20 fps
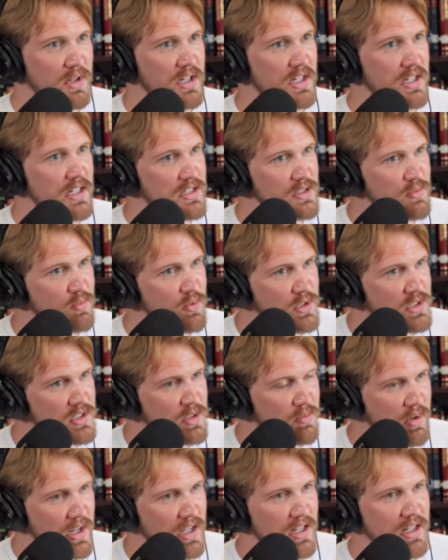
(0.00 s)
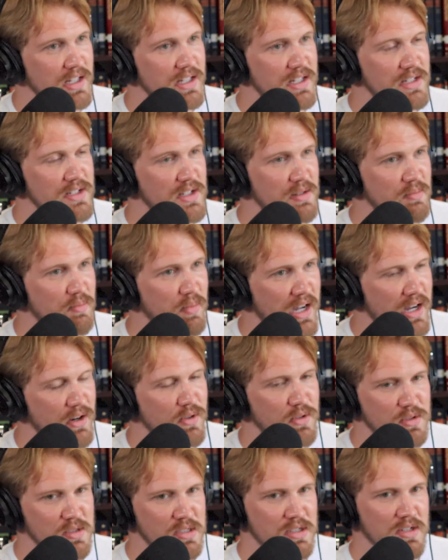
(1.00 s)
but against principalities and
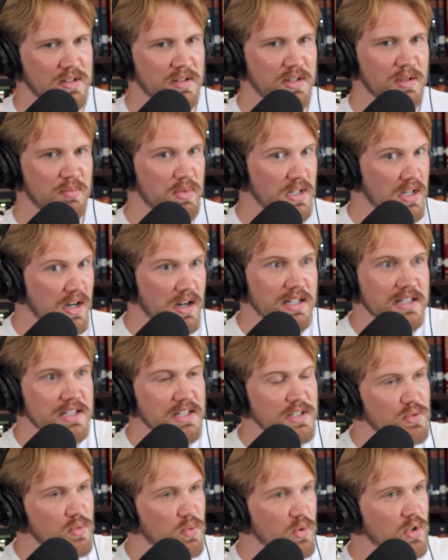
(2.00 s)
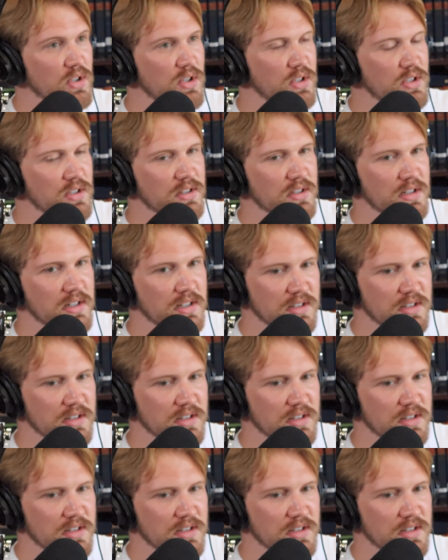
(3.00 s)
powers beyond this world